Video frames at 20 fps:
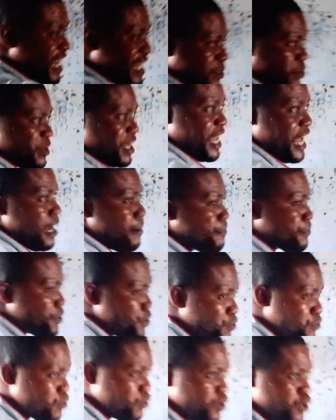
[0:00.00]
chart will help
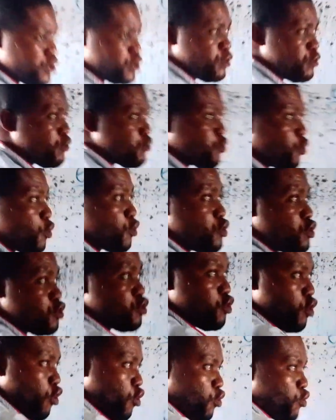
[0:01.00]
you to
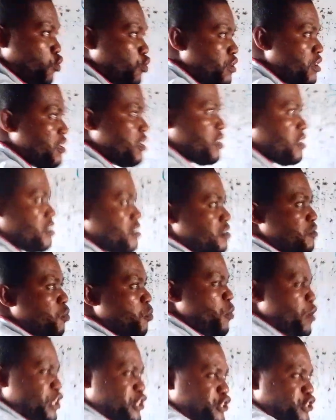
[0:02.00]
know
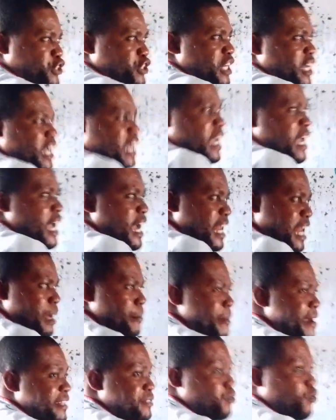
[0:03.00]
which
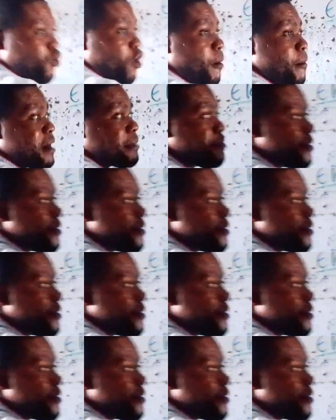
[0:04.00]
element will come